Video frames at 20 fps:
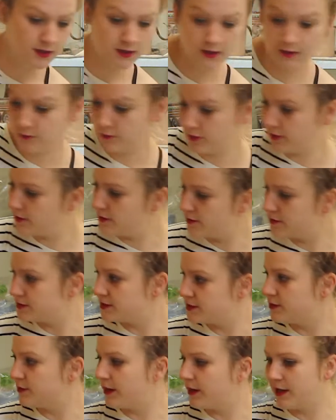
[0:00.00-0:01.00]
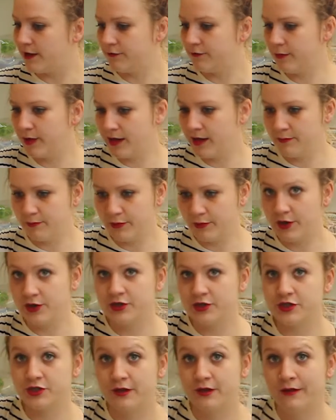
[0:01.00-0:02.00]
it with. Do I have a
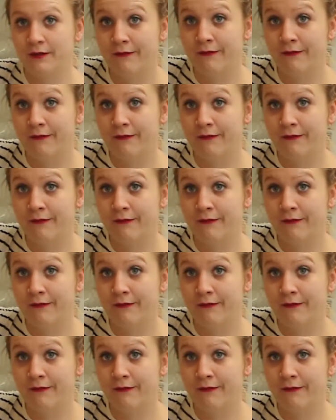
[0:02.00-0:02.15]
paintbrush?